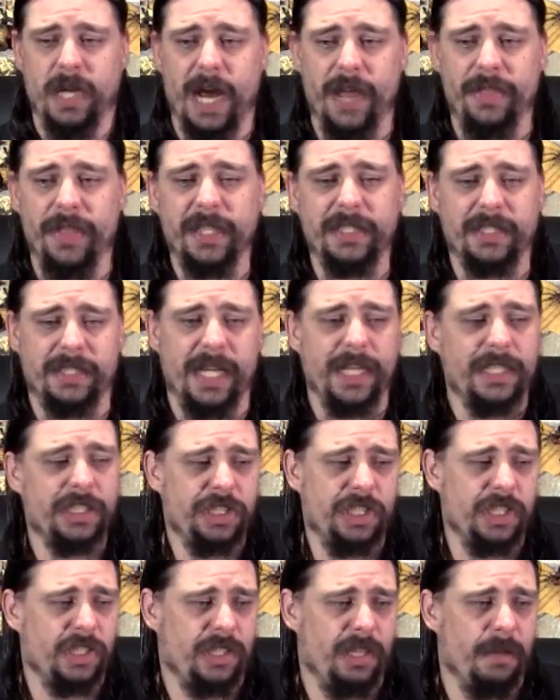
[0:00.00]
and that's
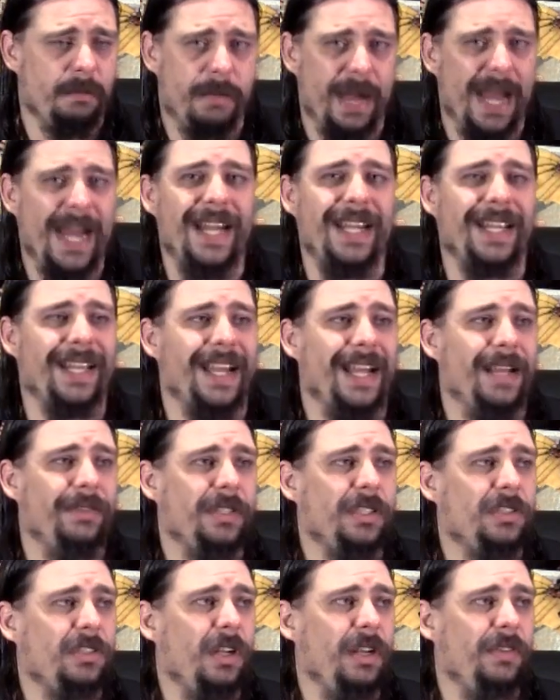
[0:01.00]
that's just the main games.
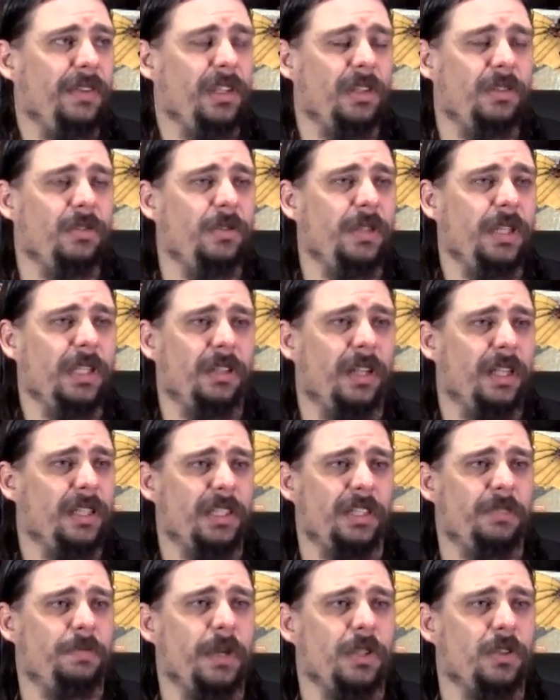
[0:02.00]
That's not even including like
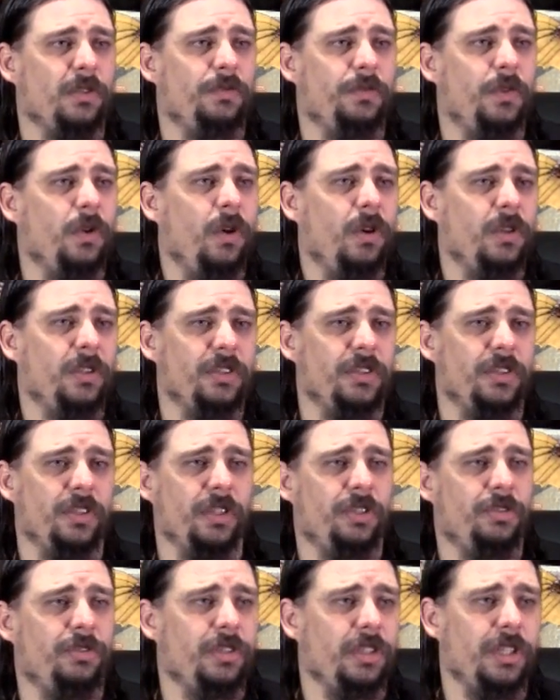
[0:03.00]
the special forces and
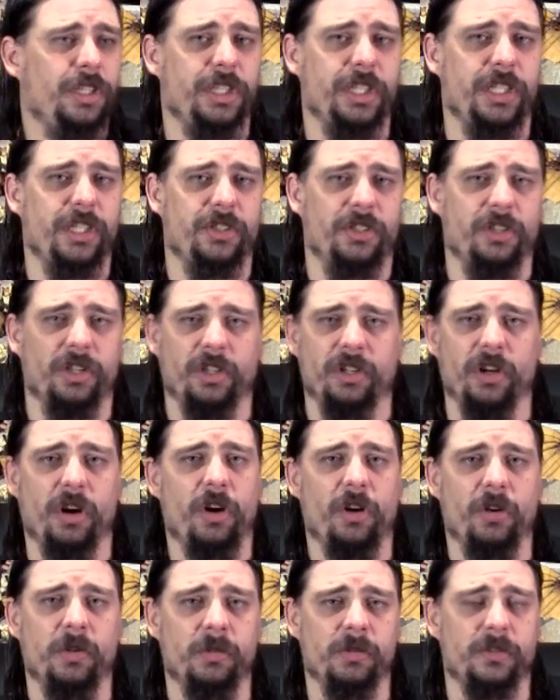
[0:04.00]
the trilogies and the
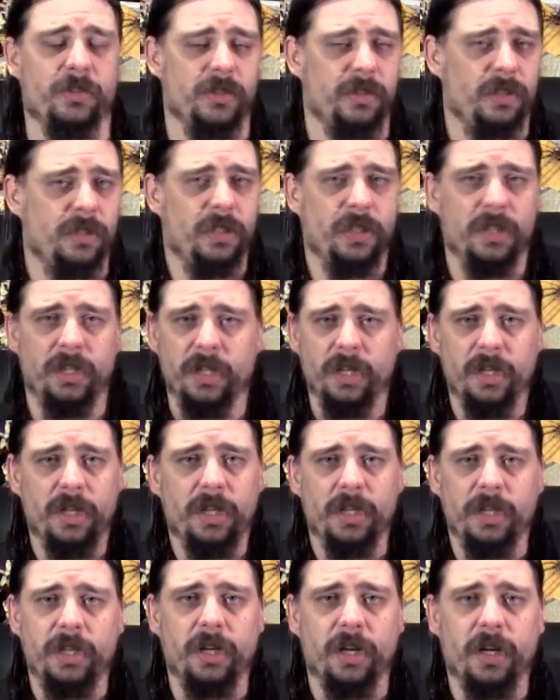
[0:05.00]
golds and
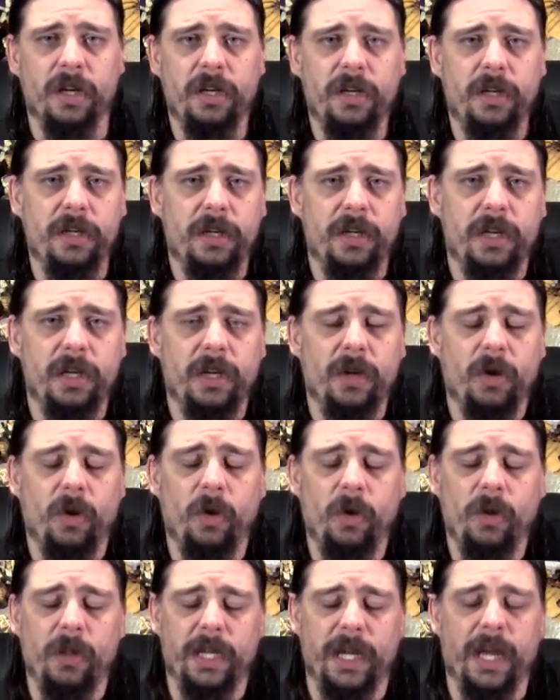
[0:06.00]
you know
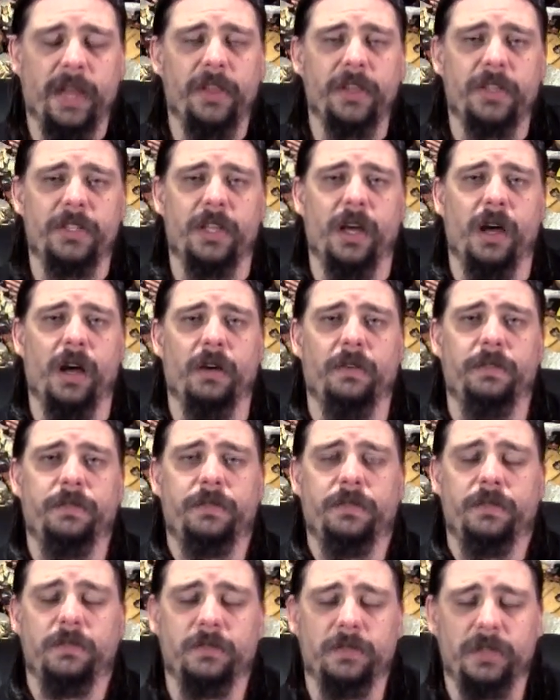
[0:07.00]
all the other stuff.